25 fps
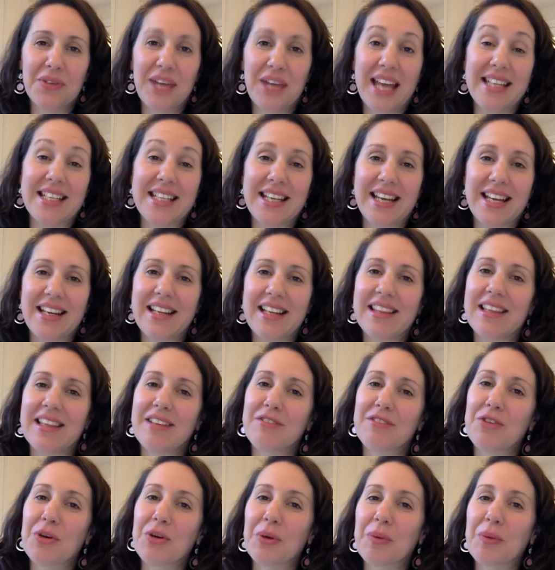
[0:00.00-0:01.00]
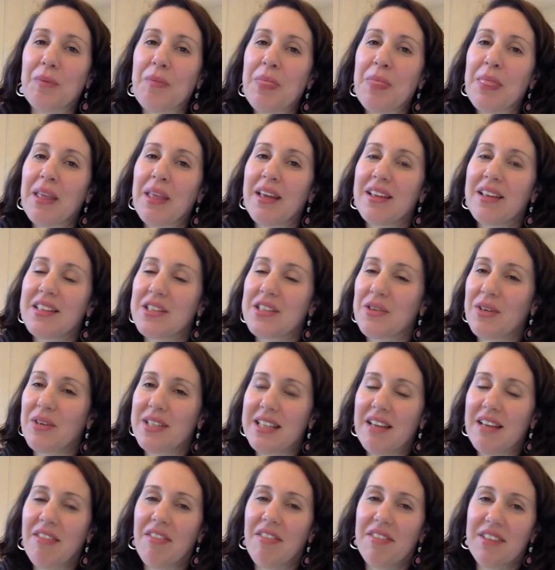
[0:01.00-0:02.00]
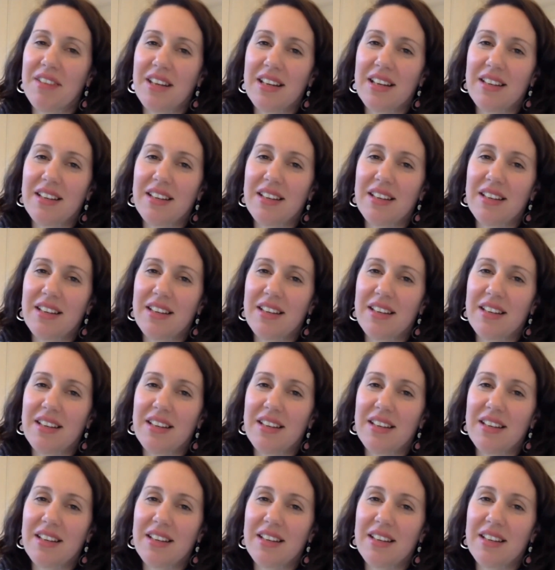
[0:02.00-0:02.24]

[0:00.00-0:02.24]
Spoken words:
getting anything wrong. So I definitely